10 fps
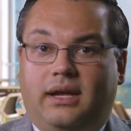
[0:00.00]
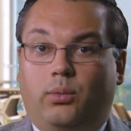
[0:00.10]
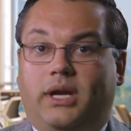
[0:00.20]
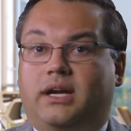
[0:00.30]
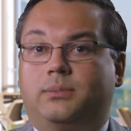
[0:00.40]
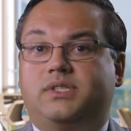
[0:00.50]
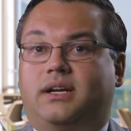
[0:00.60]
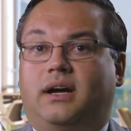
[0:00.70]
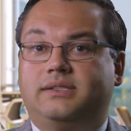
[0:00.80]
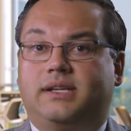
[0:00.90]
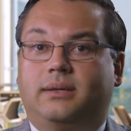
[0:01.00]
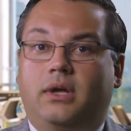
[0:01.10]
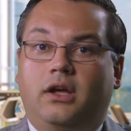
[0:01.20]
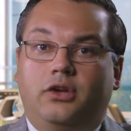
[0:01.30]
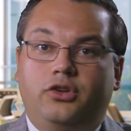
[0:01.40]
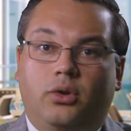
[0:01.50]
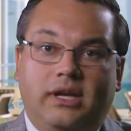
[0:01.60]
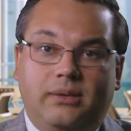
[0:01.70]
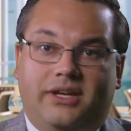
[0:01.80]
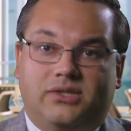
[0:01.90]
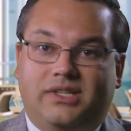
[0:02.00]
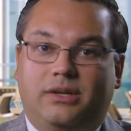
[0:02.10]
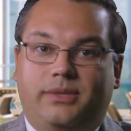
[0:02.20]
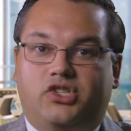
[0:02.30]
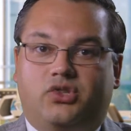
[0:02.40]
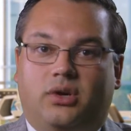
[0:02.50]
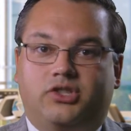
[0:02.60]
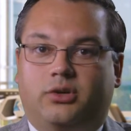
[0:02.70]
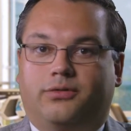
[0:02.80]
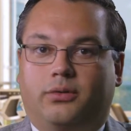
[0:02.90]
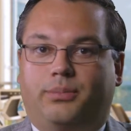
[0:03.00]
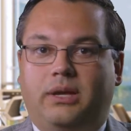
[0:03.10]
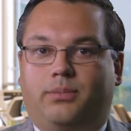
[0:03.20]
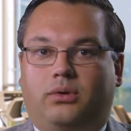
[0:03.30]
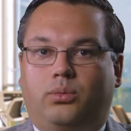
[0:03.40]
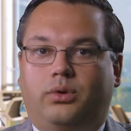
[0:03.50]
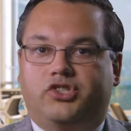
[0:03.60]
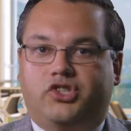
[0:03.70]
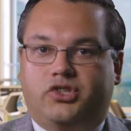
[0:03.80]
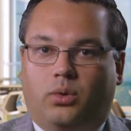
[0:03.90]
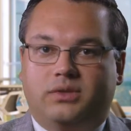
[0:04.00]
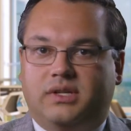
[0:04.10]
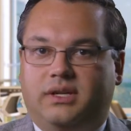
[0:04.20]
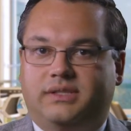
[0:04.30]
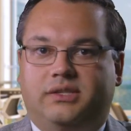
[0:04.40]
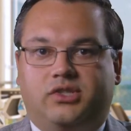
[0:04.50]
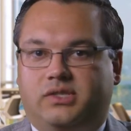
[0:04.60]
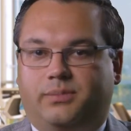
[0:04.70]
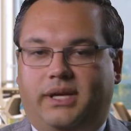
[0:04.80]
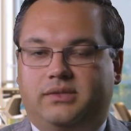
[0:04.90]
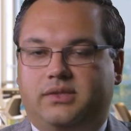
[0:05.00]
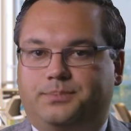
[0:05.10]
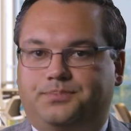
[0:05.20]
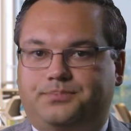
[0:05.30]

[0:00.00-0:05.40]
And when it comes to content, your emails need to be structured for people with short attention spans.